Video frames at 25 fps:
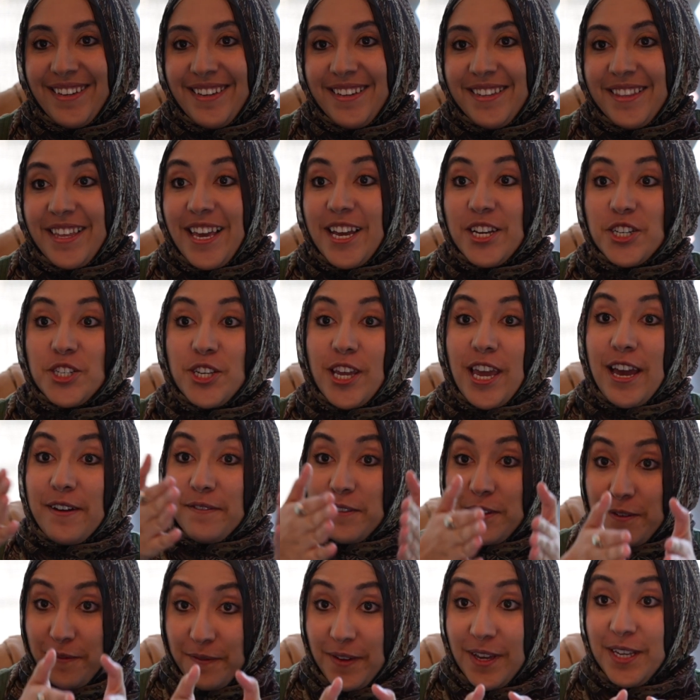They actually
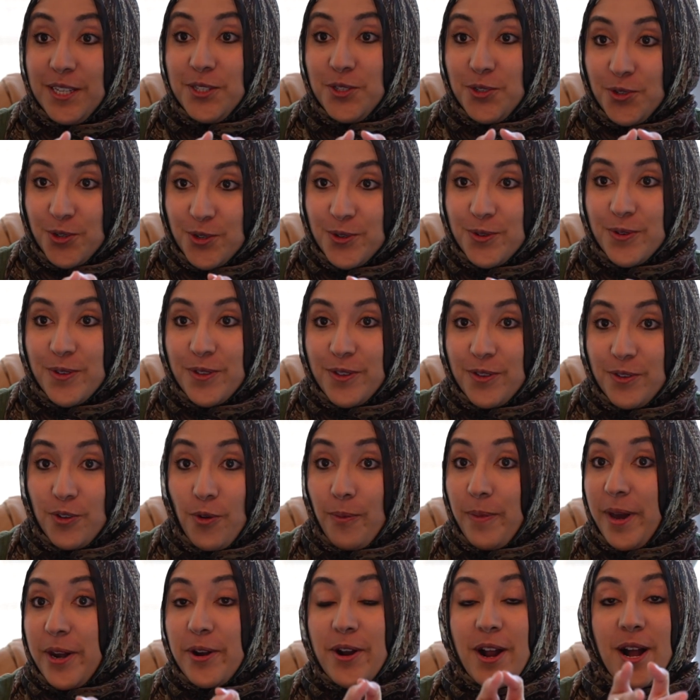have to face truth.
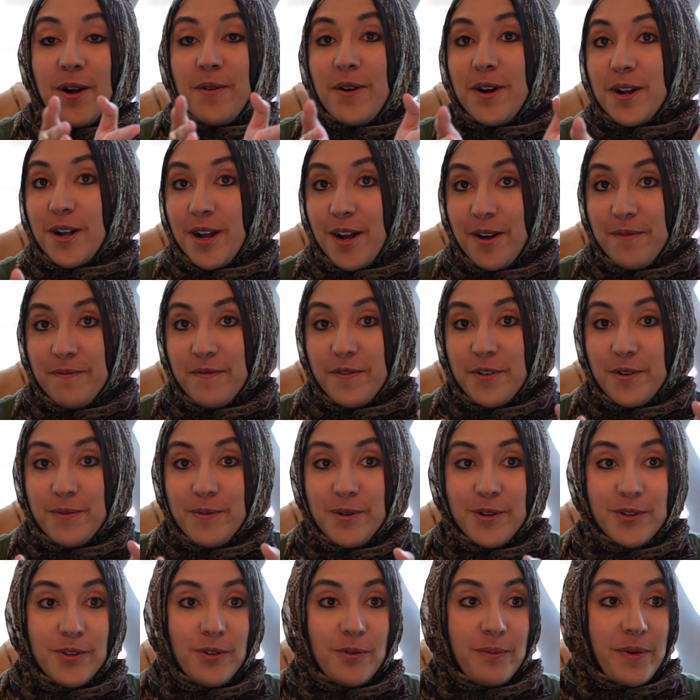No matter how
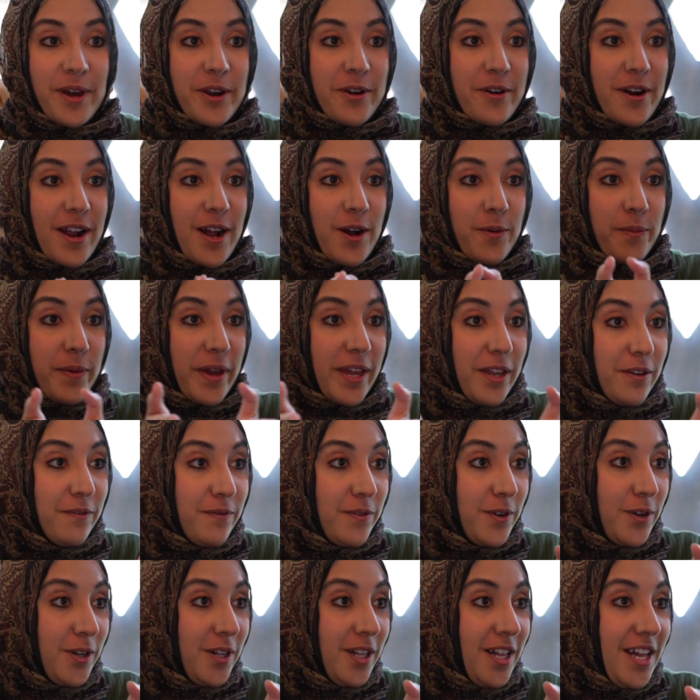uncomfortable, no matter how
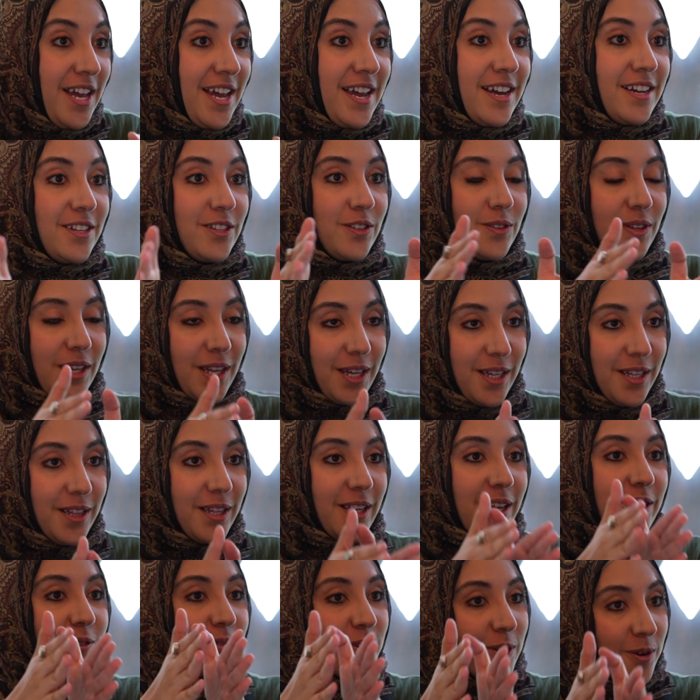painful,
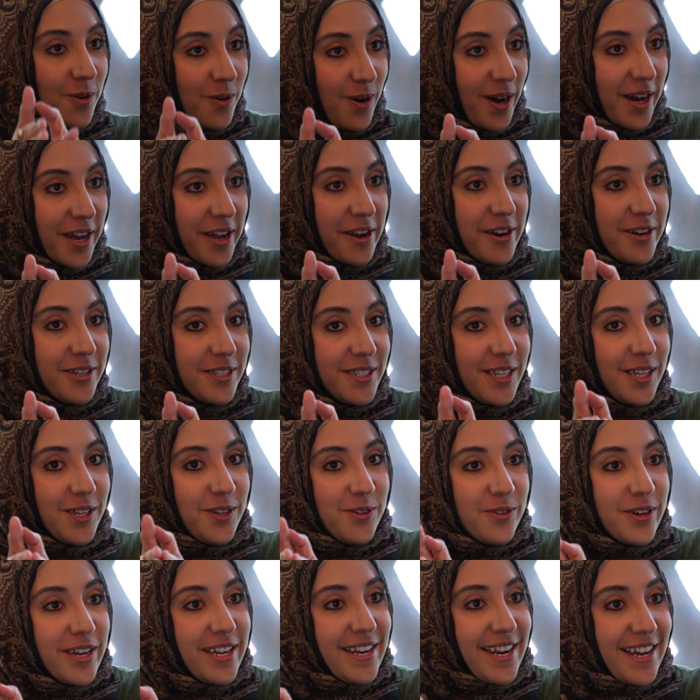healing requires that
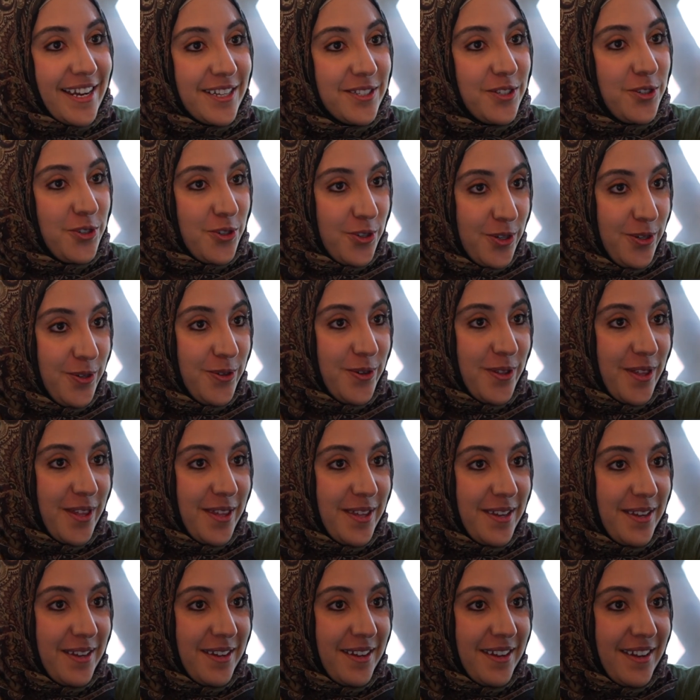you connect to truth.
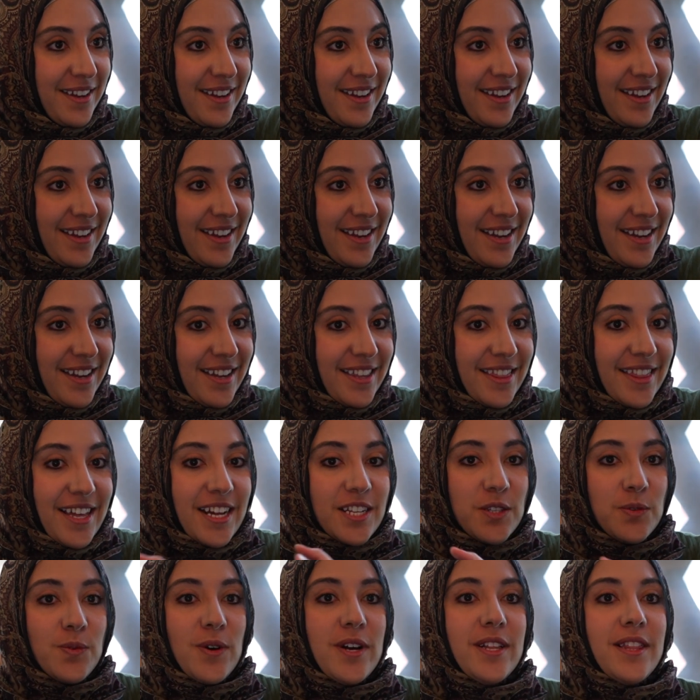
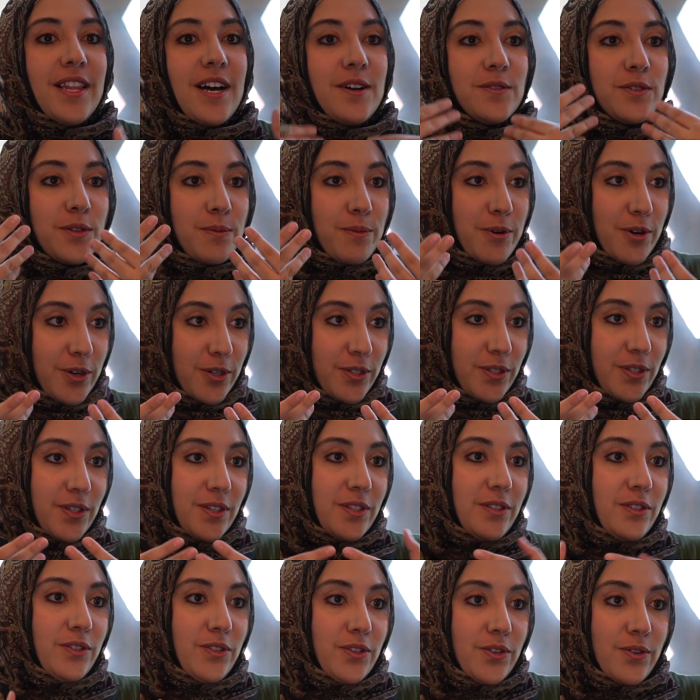That's what allows a
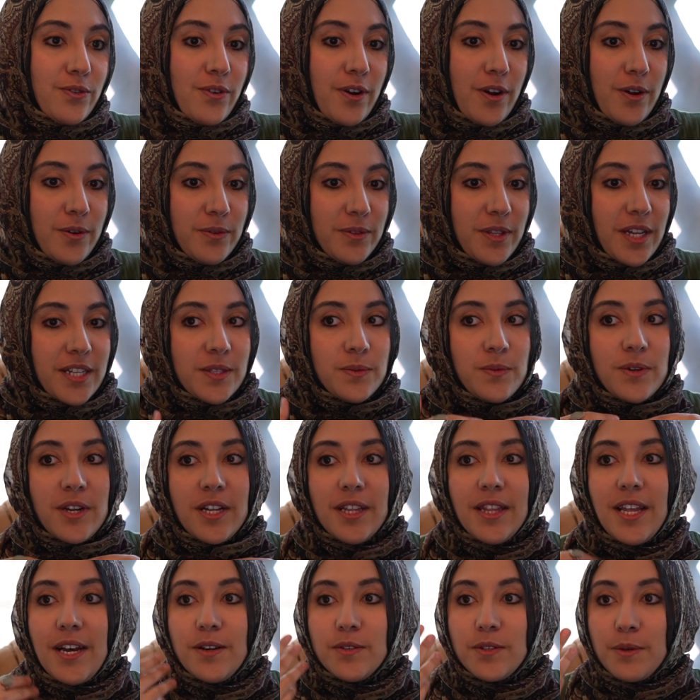person to grow. That's what
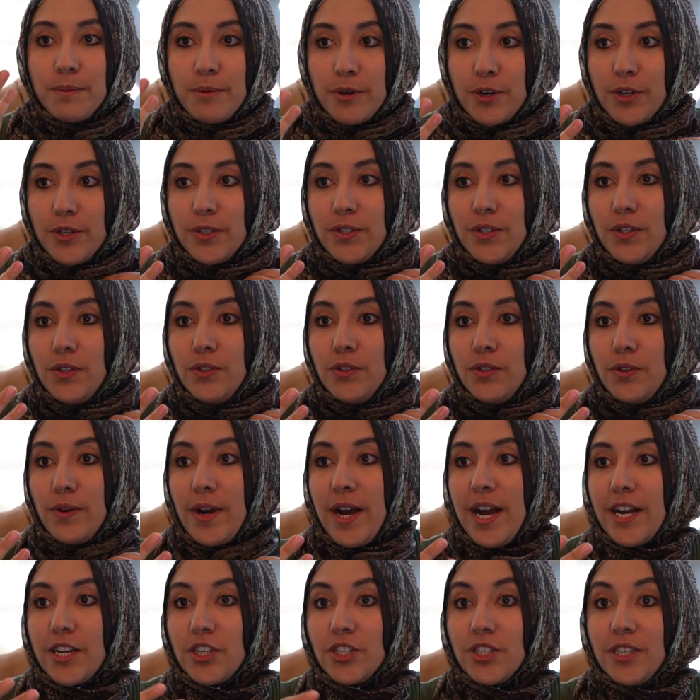allows a person to
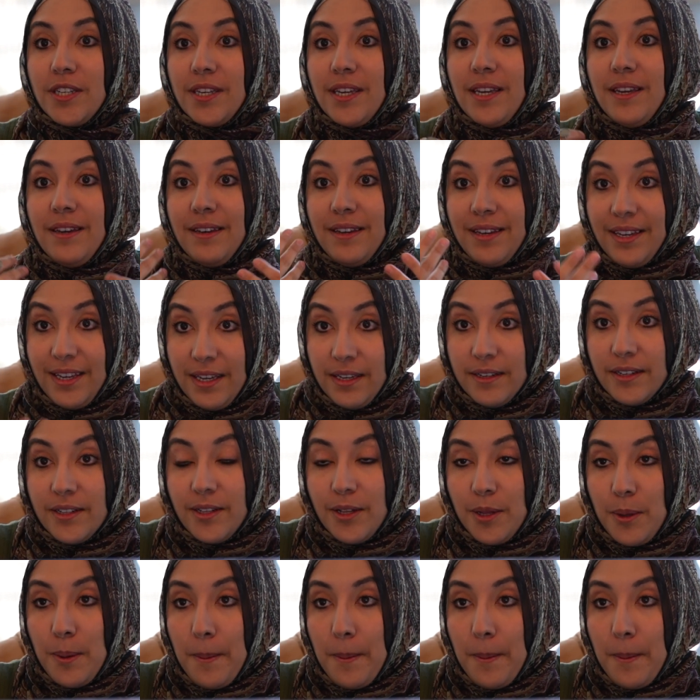actually heal.